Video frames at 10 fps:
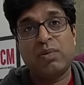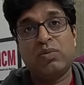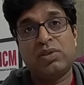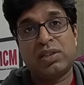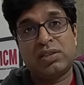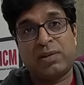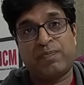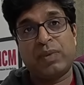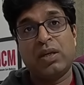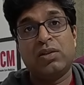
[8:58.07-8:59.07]
immune
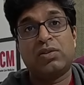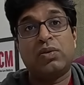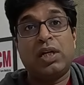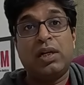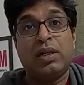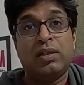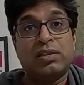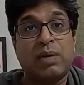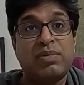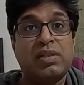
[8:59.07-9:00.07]
system, so that
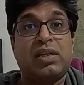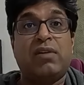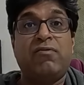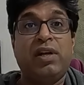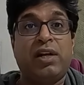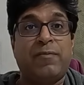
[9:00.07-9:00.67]
sepsis can flare up.